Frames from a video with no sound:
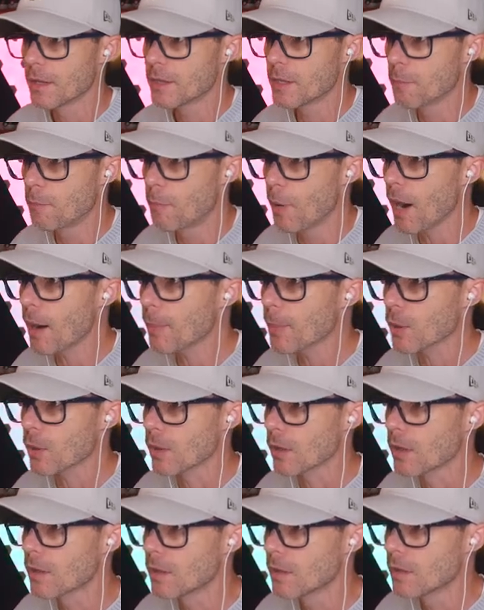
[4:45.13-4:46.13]
The
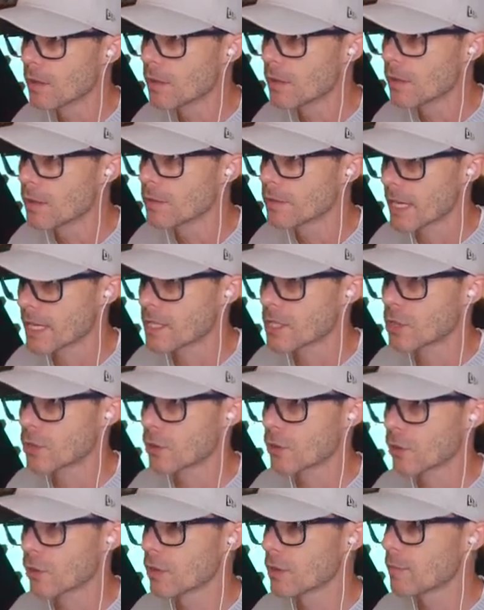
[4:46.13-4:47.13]
bubble. That's a
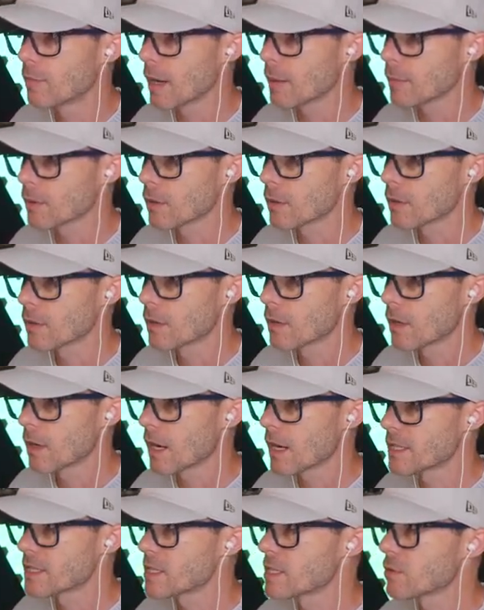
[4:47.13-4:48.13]
good looking bubble.
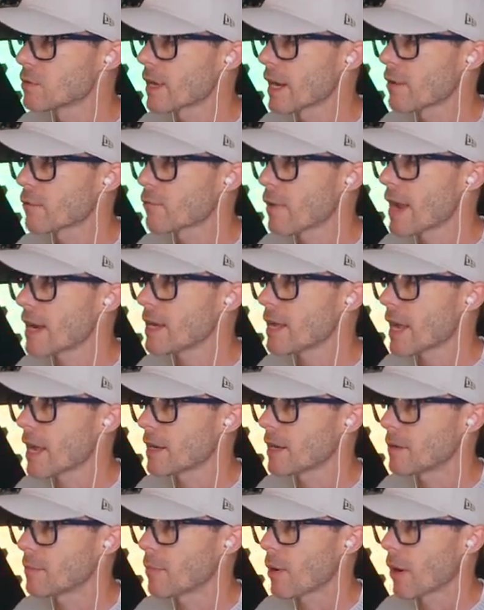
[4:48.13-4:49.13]
I still get
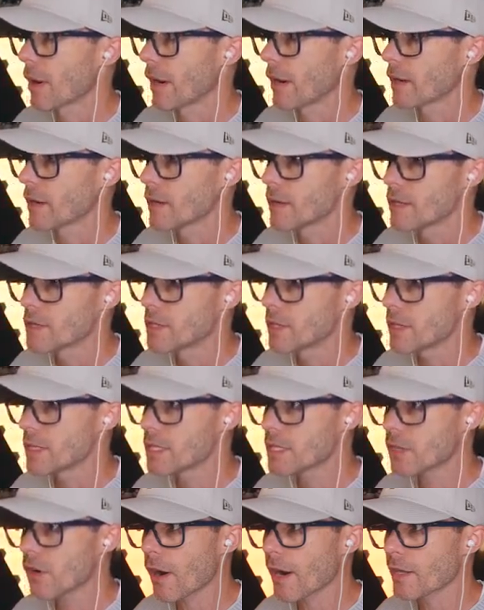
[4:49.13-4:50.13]
radiated by it. So
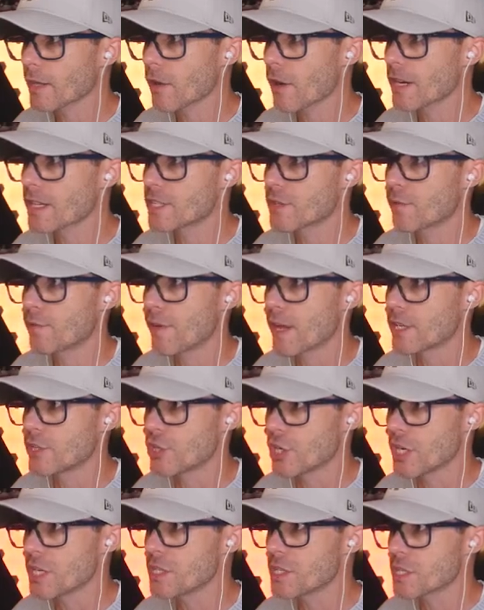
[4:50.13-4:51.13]
this guy likes
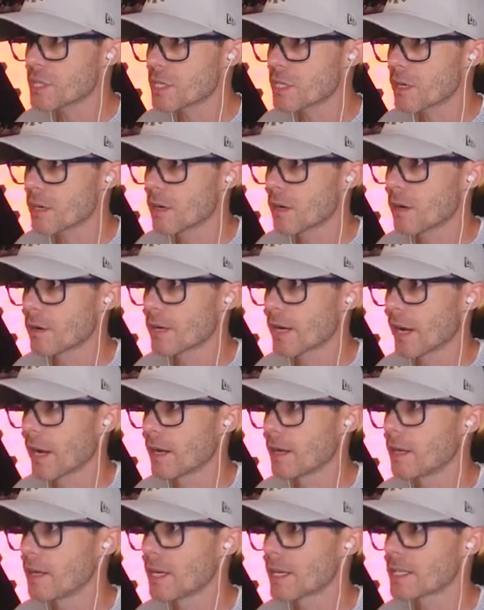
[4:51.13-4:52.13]
veggies. Okay,
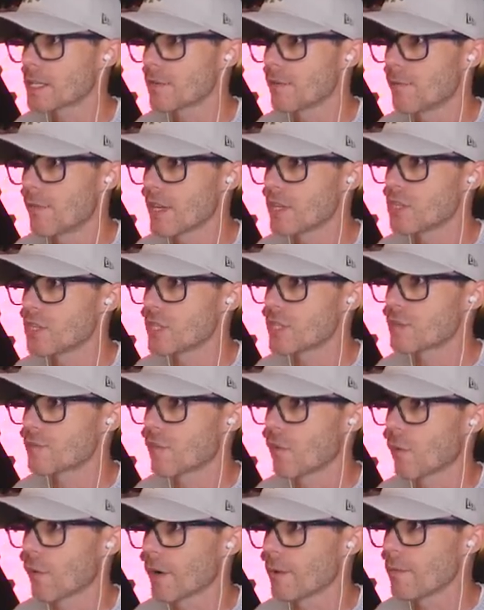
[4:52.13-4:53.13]
I need to get some veggies
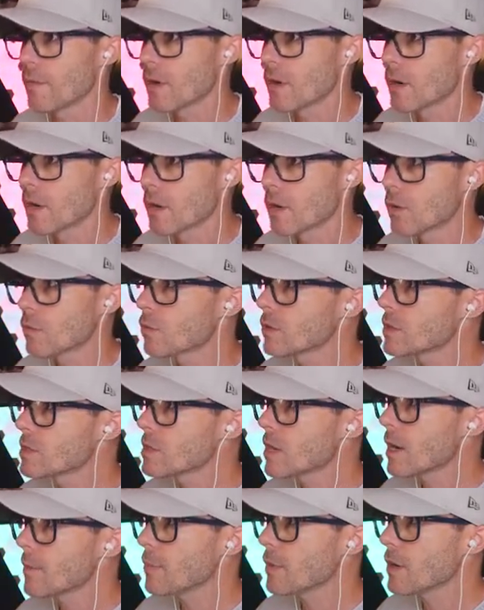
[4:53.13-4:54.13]
for him. What
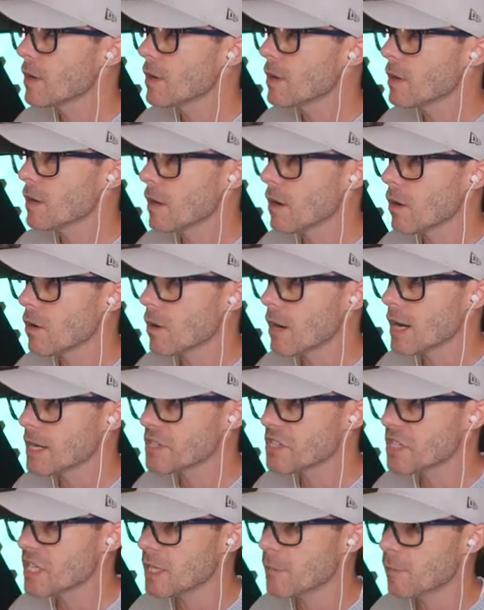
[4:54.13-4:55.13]
type of... Oh,
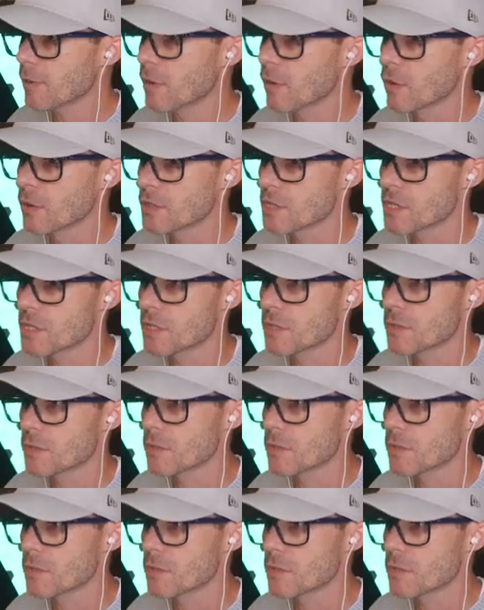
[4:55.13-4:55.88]
husky plorts.